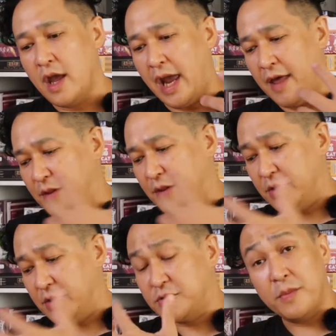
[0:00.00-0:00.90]
but there's
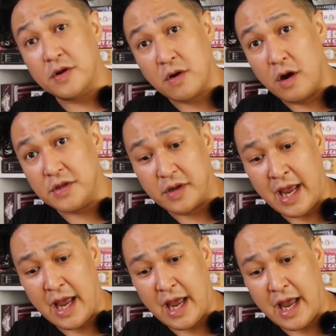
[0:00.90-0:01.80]
so many cards that you can
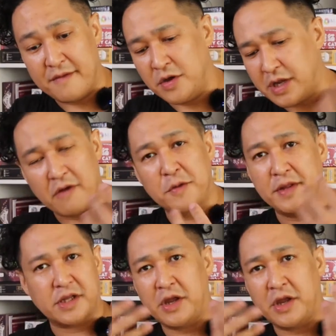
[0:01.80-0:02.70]
have, and you can have
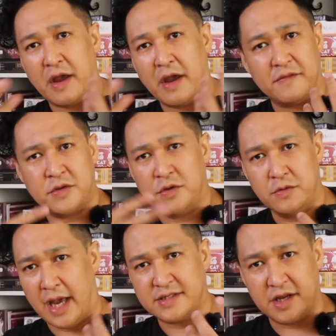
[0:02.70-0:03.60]
repeats. Like you have 2
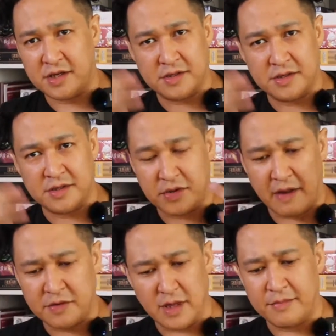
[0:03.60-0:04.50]
gas stations, you can have
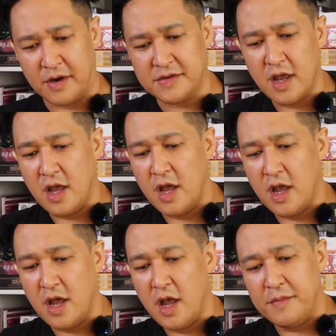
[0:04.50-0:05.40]
2 libraries.
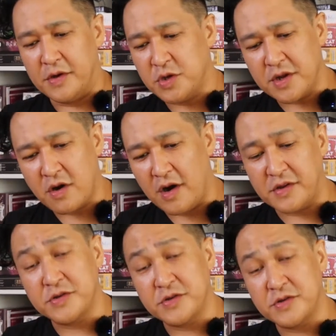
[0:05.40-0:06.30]
But there's so many
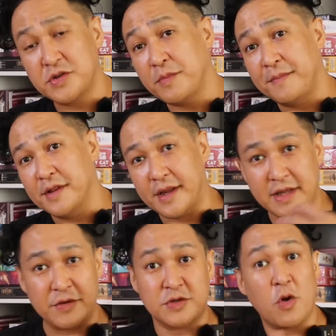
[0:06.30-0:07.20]
cards, and there's so many abilities,
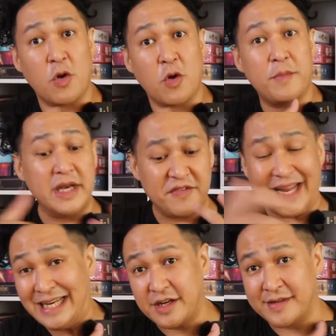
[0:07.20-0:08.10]
and there's so many different
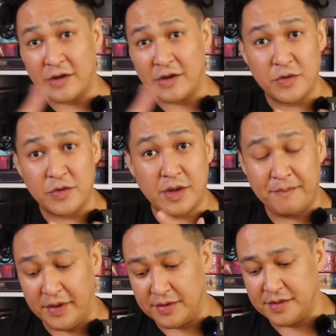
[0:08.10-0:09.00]
engines that you could
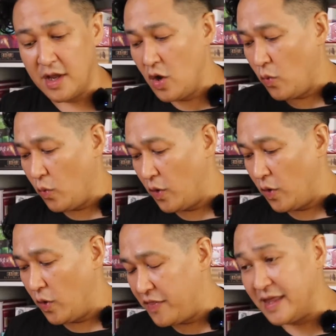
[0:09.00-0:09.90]
build
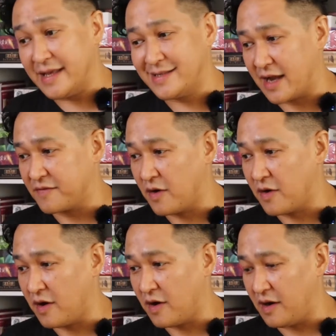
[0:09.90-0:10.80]
with this deck of
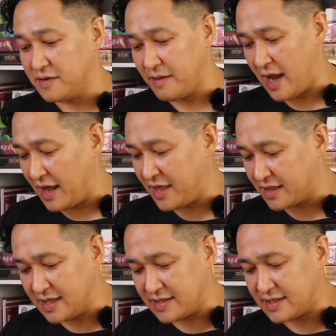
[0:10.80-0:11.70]
cards. And I
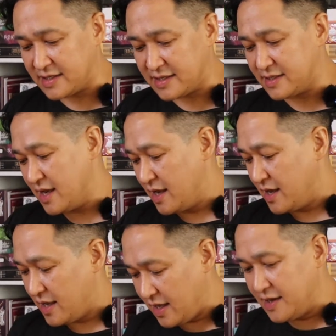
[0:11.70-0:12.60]
think this
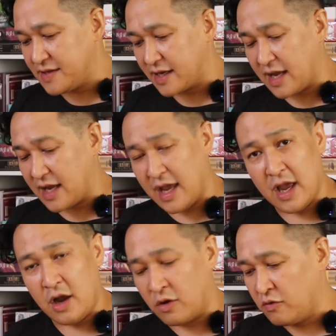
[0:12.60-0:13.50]
is like
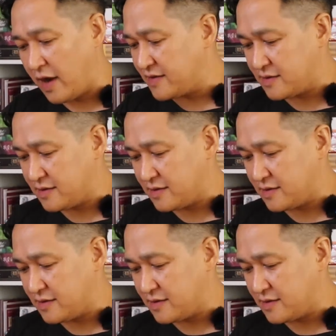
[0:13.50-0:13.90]
a great